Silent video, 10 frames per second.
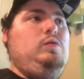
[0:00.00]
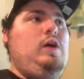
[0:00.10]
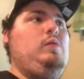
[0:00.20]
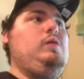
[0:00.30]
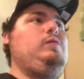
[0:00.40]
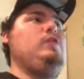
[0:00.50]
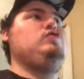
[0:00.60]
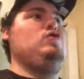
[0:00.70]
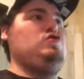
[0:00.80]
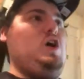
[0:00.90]
Then we
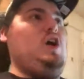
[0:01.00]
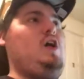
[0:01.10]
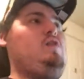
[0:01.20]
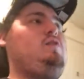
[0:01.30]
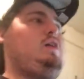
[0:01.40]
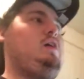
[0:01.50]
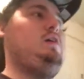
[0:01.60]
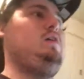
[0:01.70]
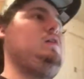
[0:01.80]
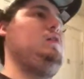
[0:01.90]
faced the Giants.
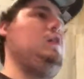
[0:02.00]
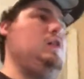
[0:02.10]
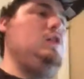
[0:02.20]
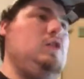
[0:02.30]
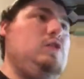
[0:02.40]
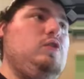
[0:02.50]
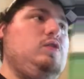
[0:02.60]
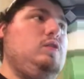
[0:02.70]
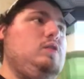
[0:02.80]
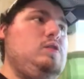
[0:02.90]
You know, you,
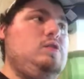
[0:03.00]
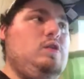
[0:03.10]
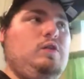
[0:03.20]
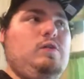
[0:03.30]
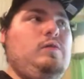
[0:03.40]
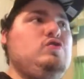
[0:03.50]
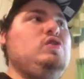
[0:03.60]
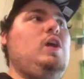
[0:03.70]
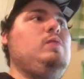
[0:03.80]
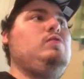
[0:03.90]
you know,
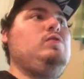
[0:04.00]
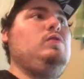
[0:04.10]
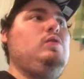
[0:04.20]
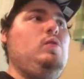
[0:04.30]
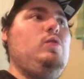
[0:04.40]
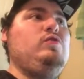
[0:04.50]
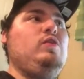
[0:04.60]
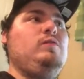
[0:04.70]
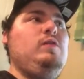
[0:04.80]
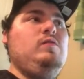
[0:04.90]
division games are always
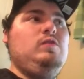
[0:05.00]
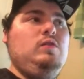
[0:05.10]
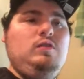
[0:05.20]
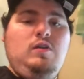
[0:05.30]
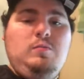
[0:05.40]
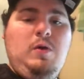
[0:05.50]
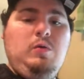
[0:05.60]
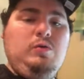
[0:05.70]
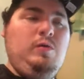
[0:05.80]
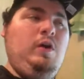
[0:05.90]
tough. Even doesn't matter
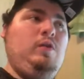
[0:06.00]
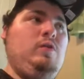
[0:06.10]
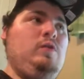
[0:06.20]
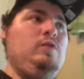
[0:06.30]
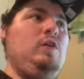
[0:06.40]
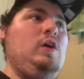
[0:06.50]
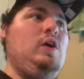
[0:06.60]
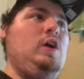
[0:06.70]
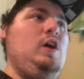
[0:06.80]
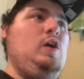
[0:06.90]
what the record is
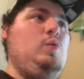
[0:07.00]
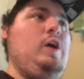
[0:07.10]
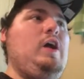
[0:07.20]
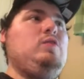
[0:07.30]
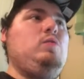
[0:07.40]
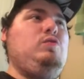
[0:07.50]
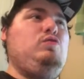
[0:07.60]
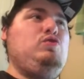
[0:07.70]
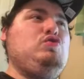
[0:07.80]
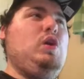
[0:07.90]
we had we,
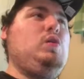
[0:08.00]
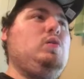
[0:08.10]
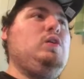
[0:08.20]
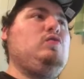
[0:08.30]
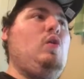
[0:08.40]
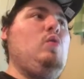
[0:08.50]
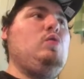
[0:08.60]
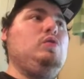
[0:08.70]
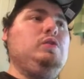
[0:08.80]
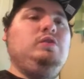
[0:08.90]
we struggled against
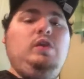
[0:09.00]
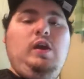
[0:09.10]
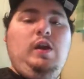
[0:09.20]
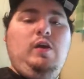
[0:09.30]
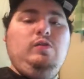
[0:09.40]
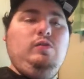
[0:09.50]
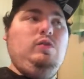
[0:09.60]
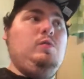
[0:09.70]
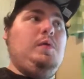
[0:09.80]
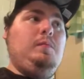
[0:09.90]
Oakland, and I was a
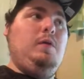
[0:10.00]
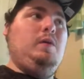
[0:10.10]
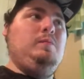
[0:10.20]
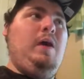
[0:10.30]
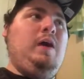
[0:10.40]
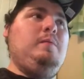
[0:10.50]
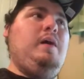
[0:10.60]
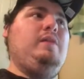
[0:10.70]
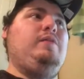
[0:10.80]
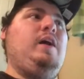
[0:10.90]
little bit mad
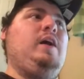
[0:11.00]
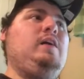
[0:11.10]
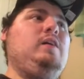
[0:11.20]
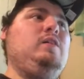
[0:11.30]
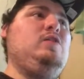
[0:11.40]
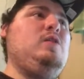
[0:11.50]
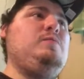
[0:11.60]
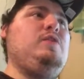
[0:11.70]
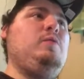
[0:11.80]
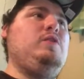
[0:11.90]
about that. A little
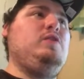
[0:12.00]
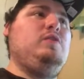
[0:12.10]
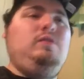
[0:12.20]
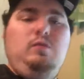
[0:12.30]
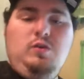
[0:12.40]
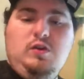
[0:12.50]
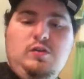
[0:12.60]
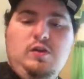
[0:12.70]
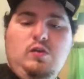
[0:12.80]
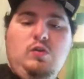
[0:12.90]
upset. We could have we could
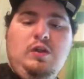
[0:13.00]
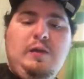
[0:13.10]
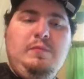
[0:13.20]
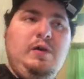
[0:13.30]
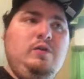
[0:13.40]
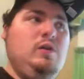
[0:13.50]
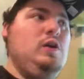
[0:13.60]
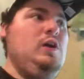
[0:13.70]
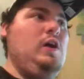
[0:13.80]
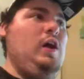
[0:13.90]
have done a whole lot better.
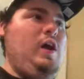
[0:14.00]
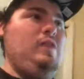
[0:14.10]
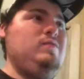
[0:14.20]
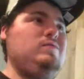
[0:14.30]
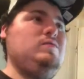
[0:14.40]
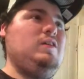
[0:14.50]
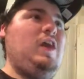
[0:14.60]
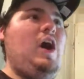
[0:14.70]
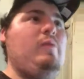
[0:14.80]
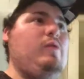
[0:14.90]
And the
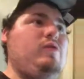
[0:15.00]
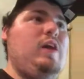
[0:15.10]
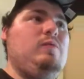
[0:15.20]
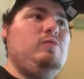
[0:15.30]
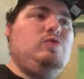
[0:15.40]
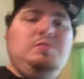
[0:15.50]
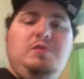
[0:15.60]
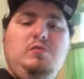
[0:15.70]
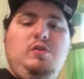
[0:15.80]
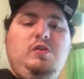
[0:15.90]
Cowboys game to
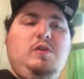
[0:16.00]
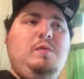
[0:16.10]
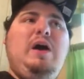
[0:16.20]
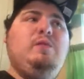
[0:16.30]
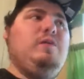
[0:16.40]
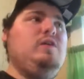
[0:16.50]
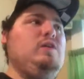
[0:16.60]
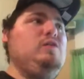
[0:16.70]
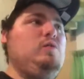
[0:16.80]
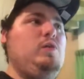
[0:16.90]
me really didn't matter
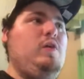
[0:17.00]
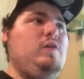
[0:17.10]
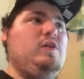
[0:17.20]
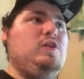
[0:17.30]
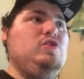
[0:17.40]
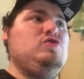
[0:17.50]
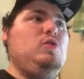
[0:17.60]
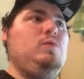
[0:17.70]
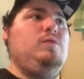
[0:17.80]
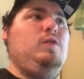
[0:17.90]
because we already clinched
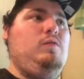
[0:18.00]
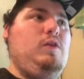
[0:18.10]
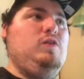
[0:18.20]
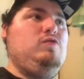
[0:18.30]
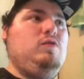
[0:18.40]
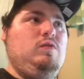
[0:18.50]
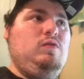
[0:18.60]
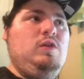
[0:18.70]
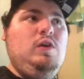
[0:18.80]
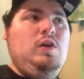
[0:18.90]
home field advantage and
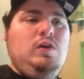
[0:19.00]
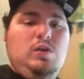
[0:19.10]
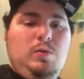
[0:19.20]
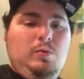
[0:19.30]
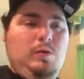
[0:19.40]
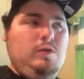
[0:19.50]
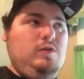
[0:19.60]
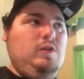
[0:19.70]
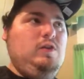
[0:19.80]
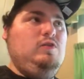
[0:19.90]
number one
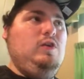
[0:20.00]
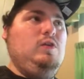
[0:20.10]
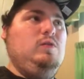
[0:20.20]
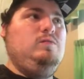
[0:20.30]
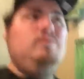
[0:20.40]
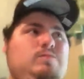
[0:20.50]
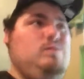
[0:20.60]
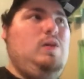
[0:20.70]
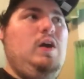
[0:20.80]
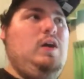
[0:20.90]
seed, so
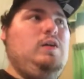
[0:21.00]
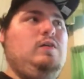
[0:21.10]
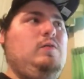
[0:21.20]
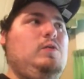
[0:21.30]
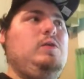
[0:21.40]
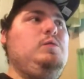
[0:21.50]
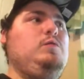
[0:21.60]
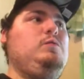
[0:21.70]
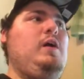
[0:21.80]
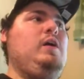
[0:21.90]
it, it wouldn't
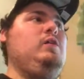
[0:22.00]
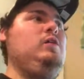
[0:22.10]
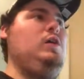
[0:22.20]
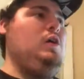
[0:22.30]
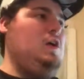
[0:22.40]
matter.